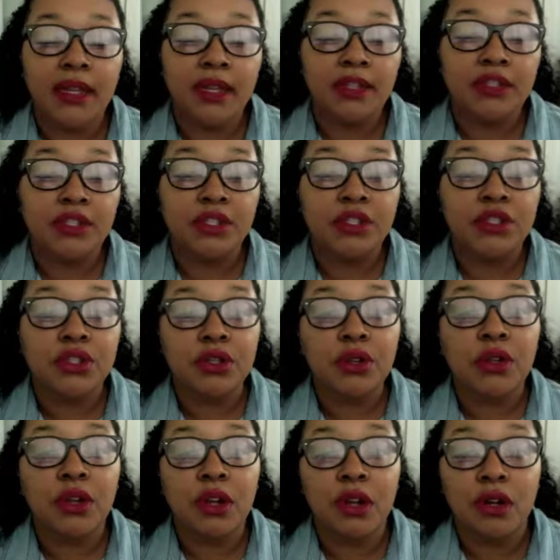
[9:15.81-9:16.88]
There's a
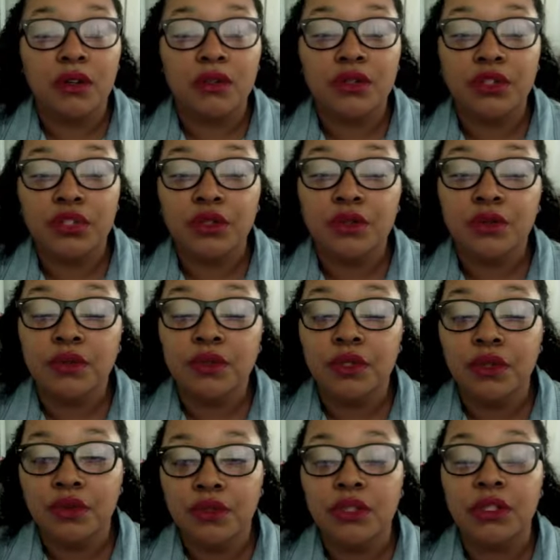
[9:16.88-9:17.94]
tutorial on
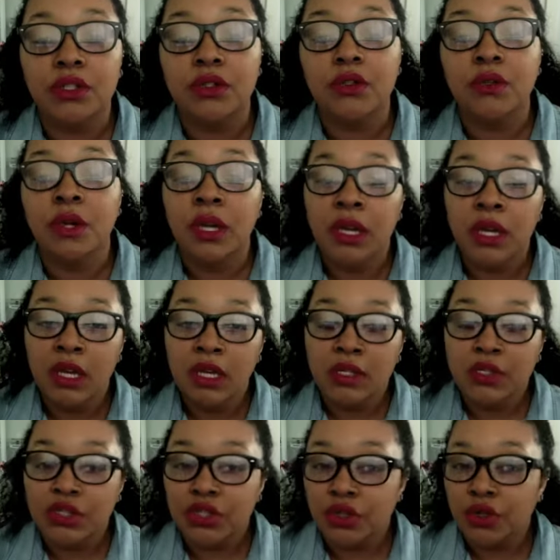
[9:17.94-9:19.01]
YouTube
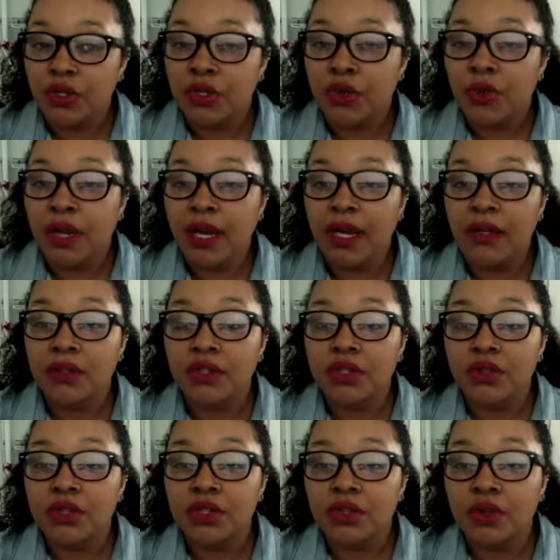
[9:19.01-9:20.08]
showing you how
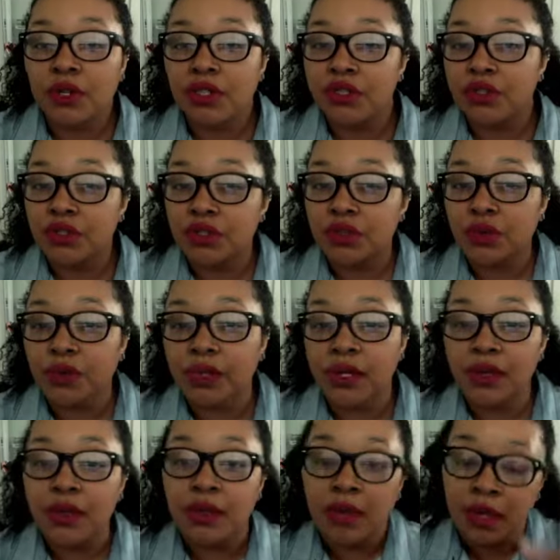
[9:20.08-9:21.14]
to scratch your
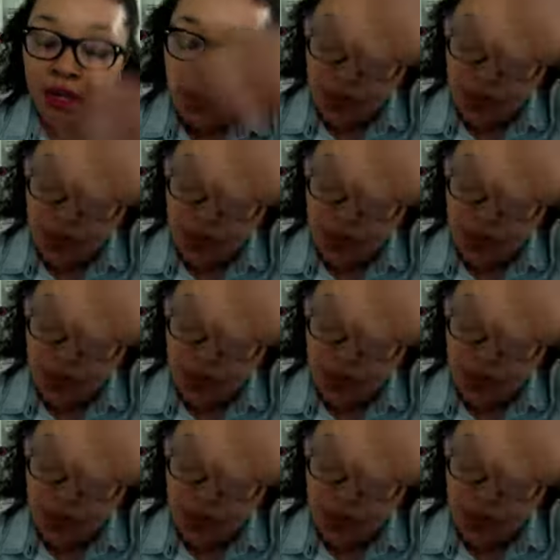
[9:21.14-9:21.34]
twists,